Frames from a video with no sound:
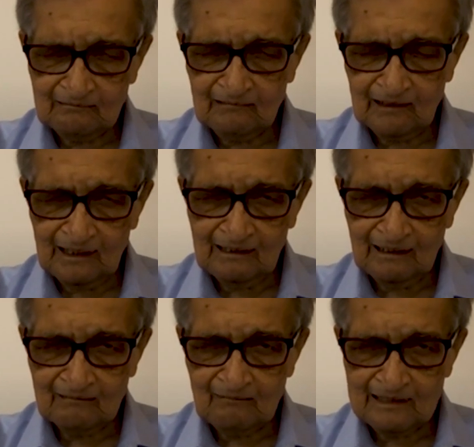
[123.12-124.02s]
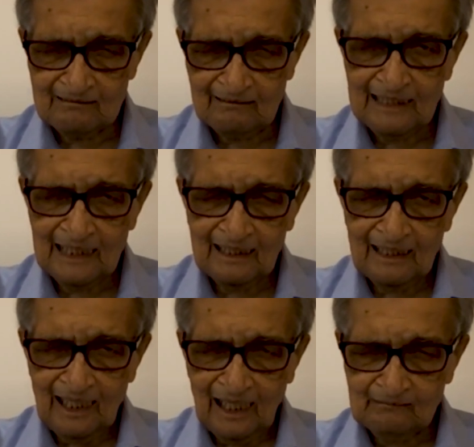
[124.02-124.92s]
to the earlier question,
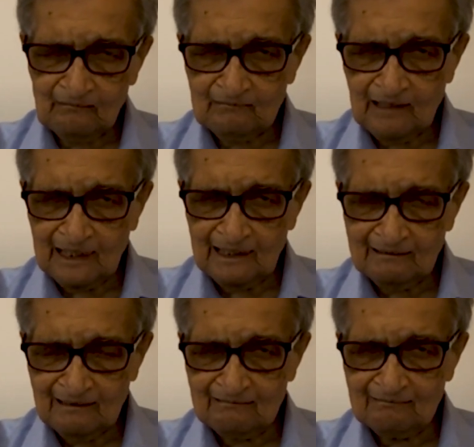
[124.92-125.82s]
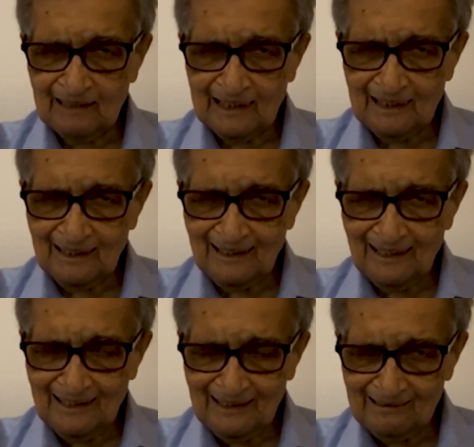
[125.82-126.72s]
I don't think it is
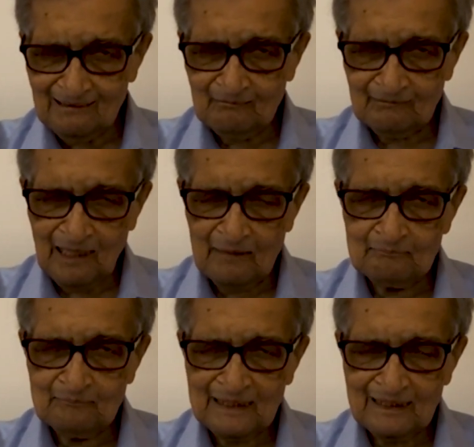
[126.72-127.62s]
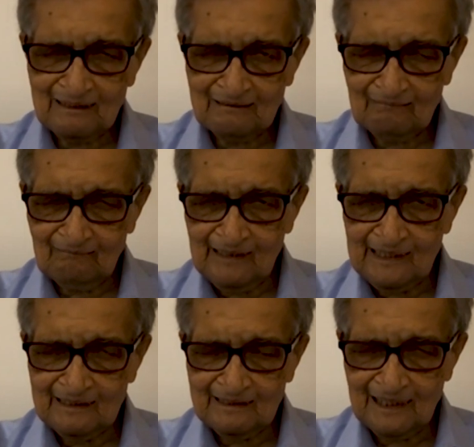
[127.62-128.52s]
easy for them to
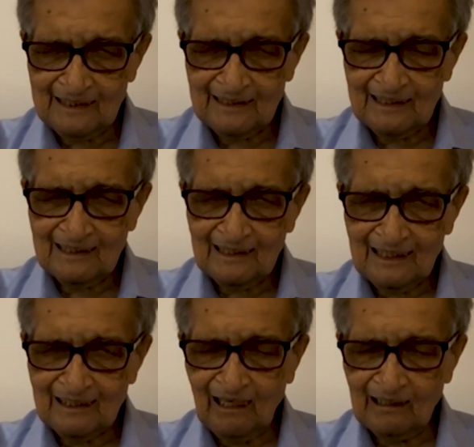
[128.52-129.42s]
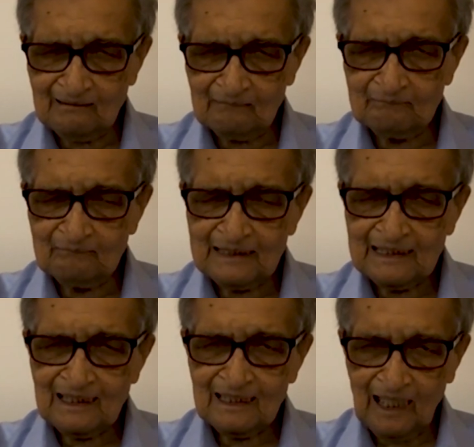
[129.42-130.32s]
lead a kind of
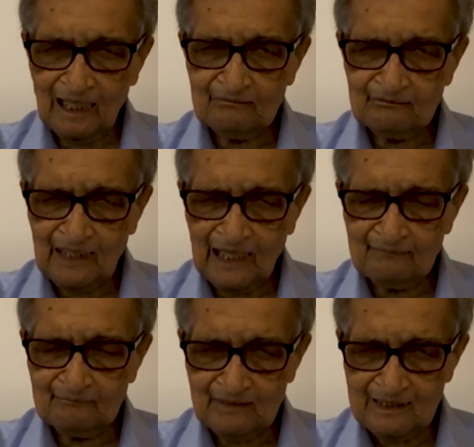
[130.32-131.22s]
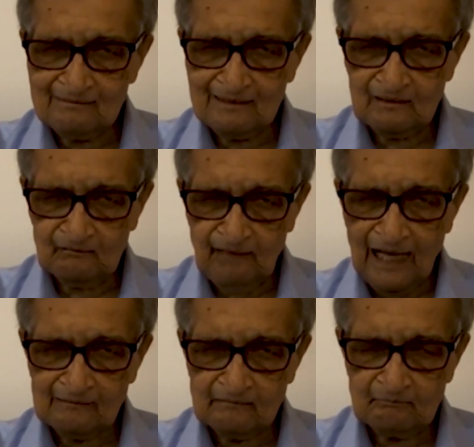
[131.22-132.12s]
life they have reason to
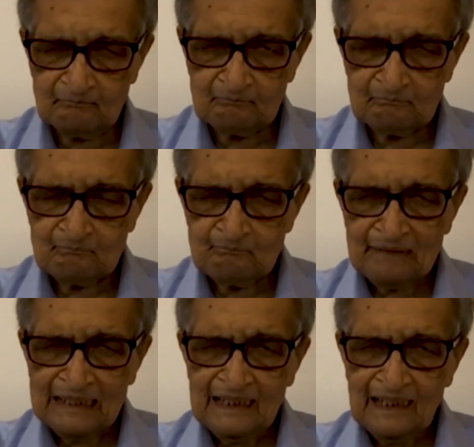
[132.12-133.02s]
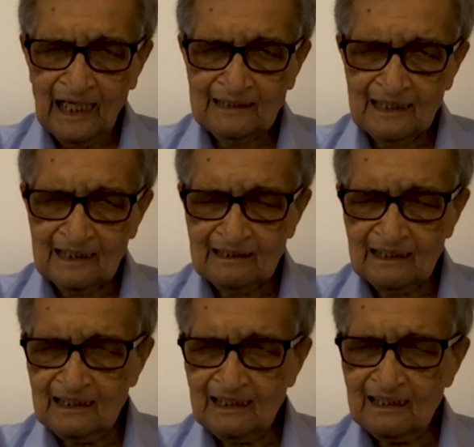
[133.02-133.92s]
value. I think
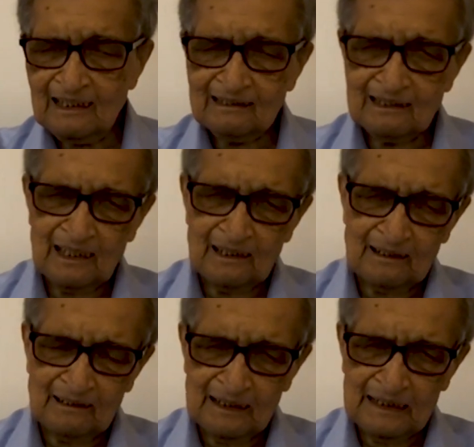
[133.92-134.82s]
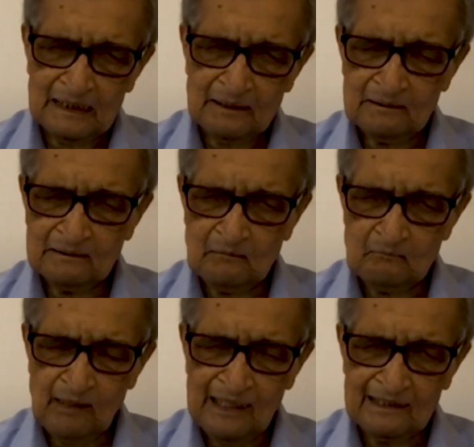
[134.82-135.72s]
the
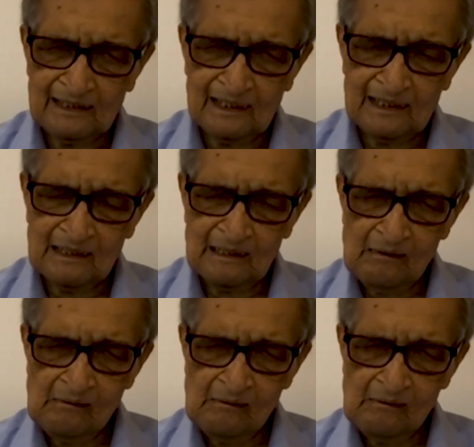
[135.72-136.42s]
way the